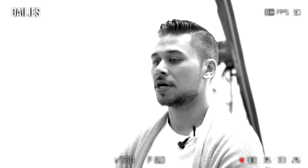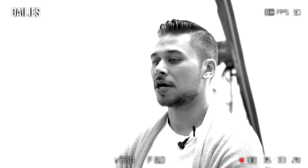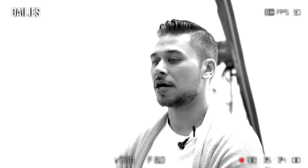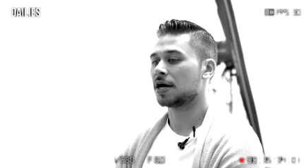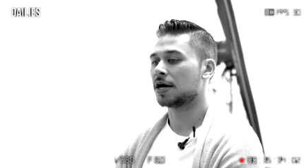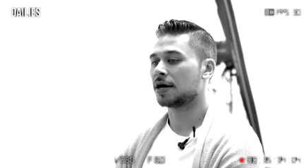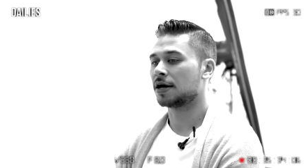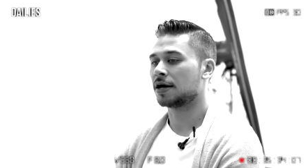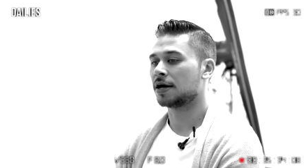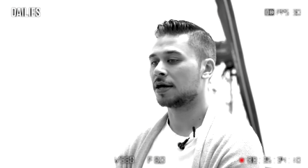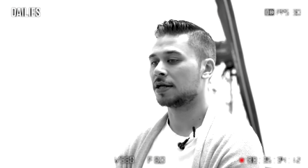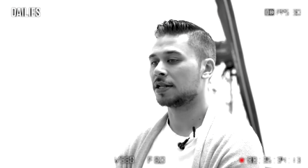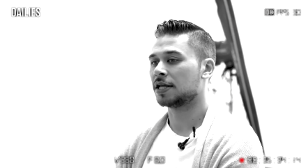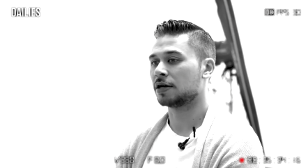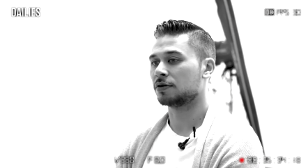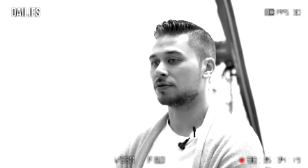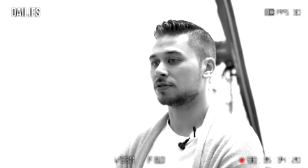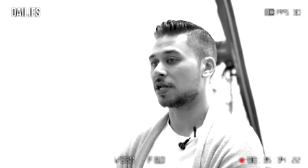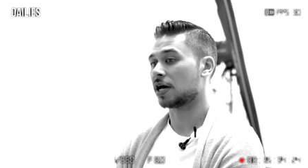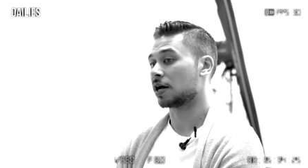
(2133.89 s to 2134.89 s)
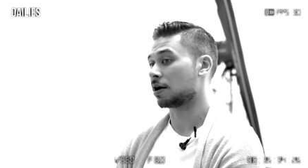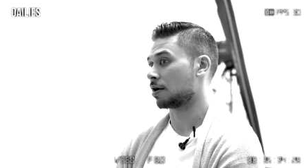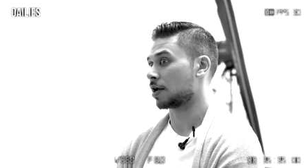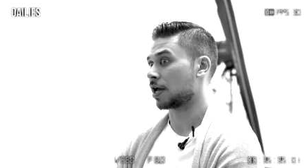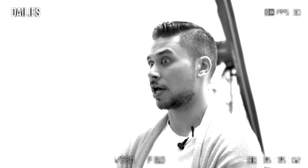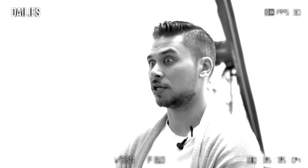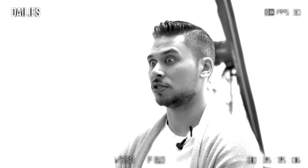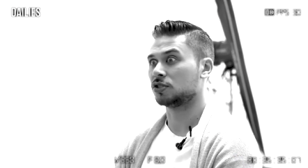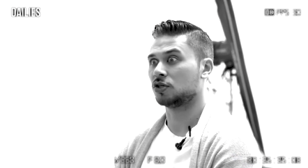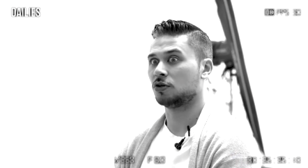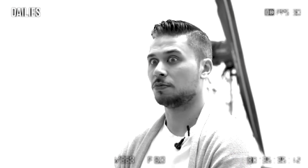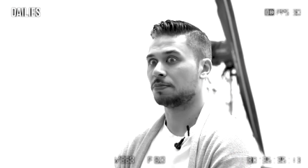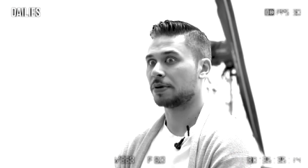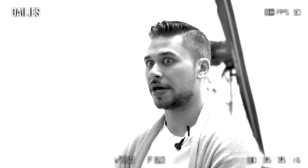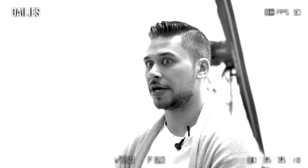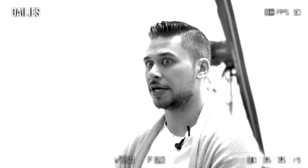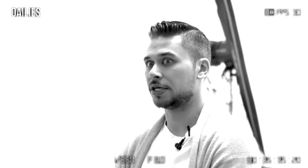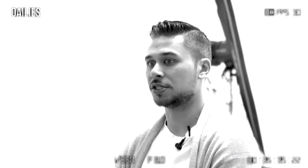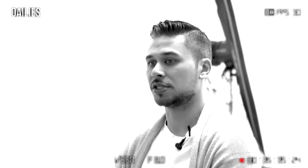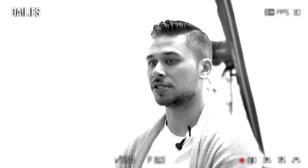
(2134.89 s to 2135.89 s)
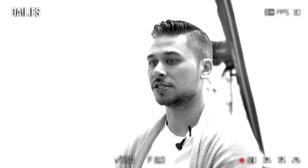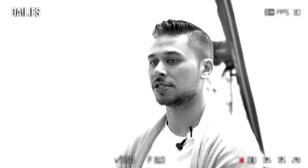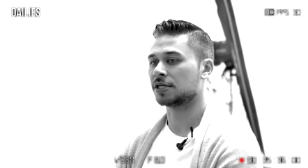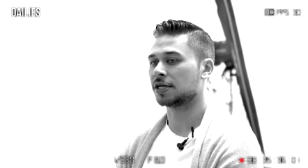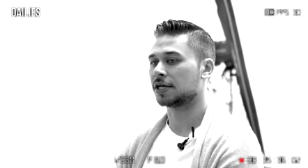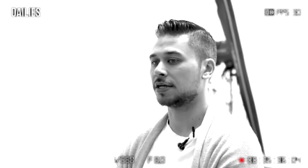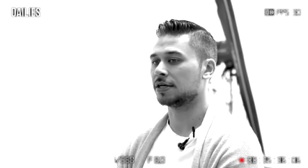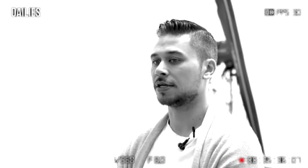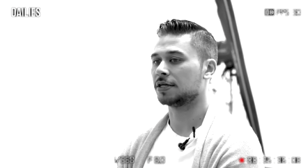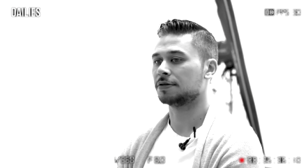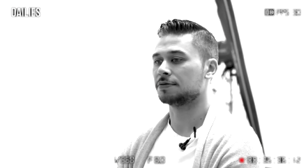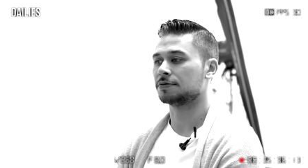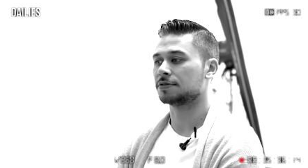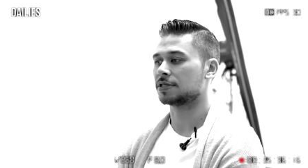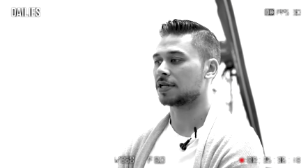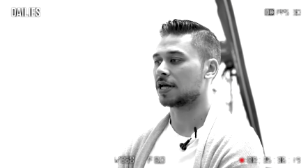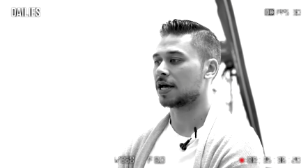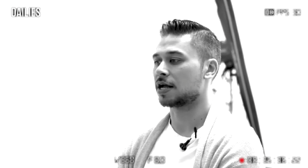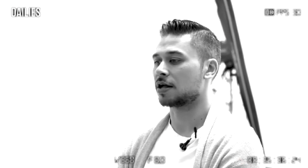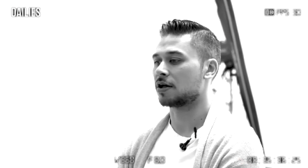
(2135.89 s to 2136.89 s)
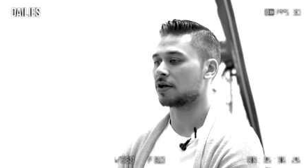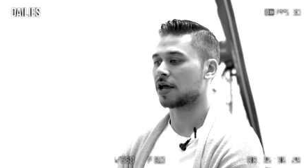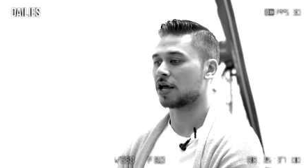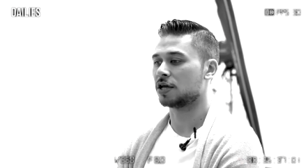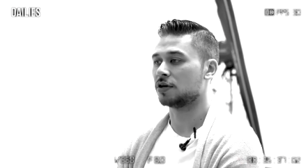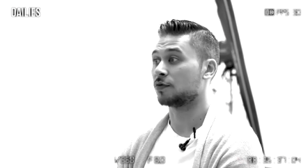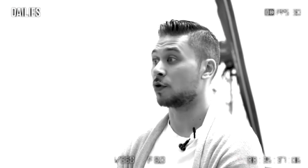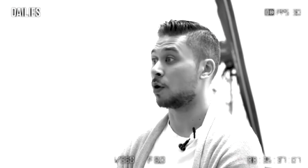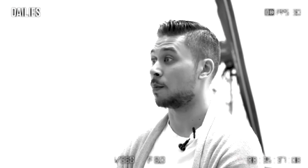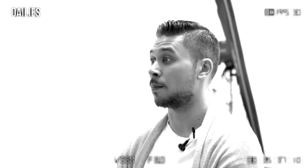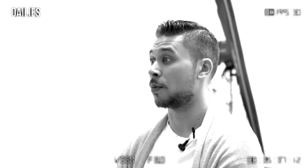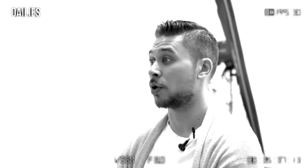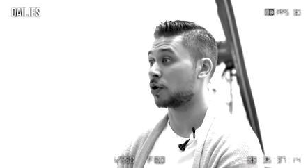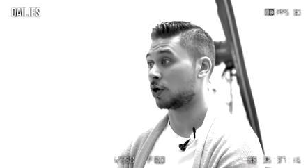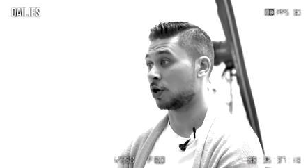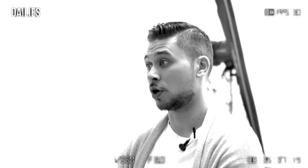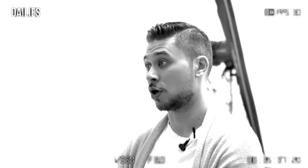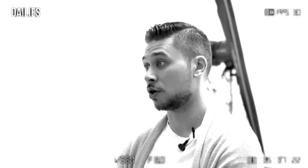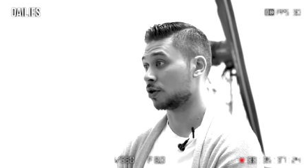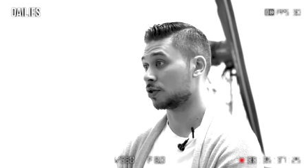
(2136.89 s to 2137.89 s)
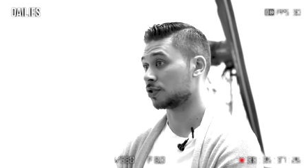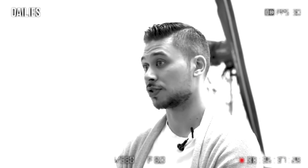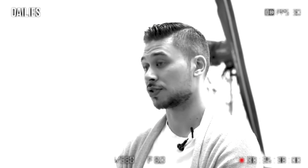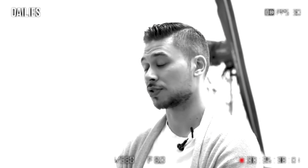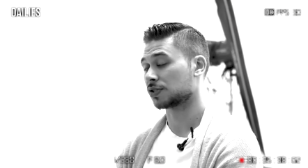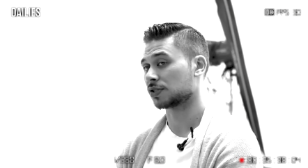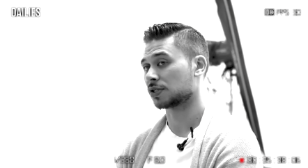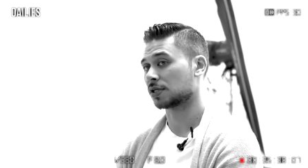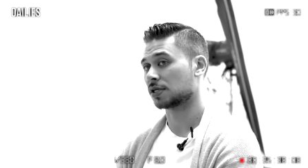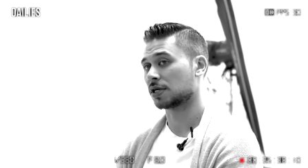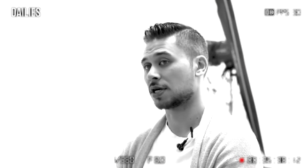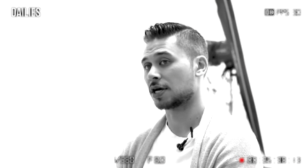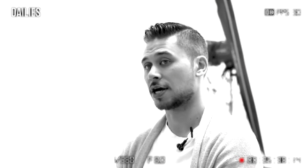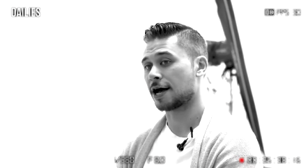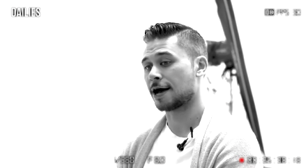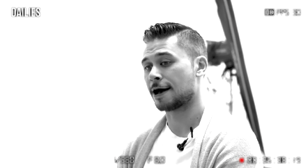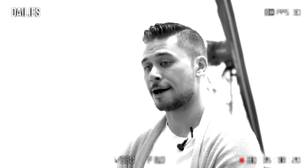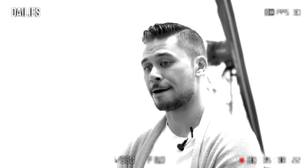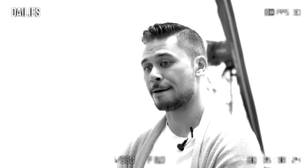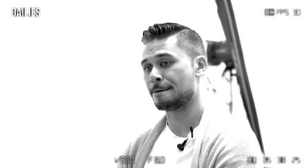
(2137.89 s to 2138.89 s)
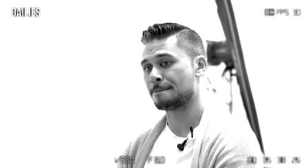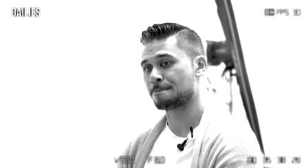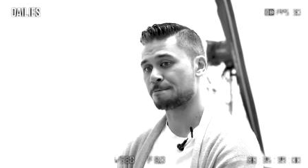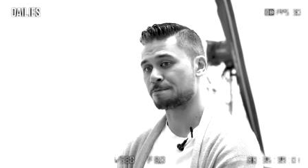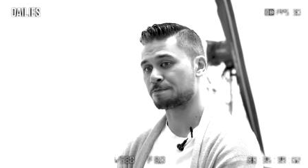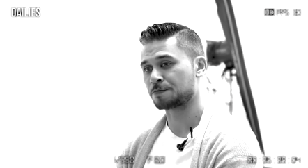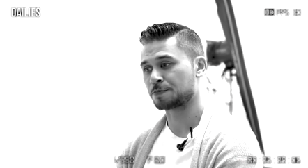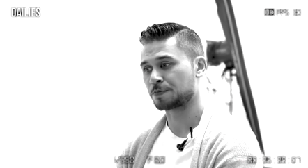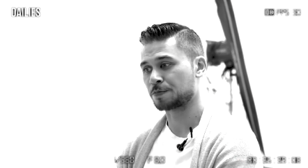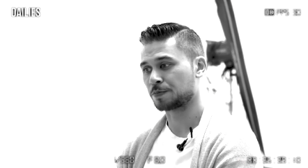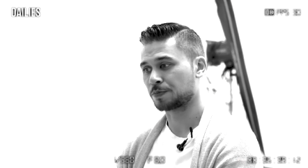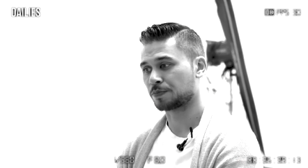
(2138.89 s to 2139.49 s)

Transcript: Uh, then it was like, okay, two pages. And then it was like, okay, you've got monologues. Um,